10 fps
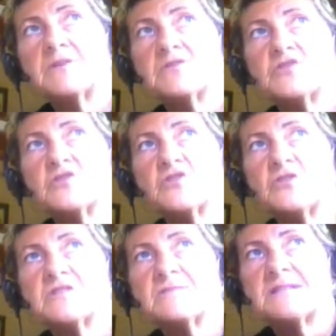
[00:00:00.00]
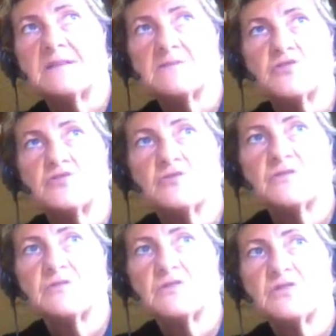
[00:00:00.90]
joints themselves, the
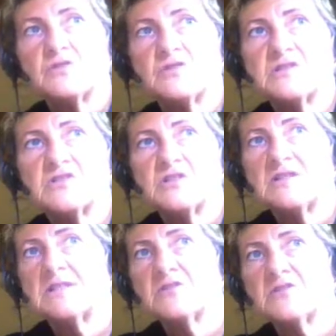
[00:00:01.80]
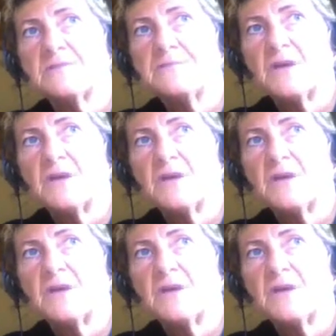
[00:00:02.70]
structure of the joints has changed,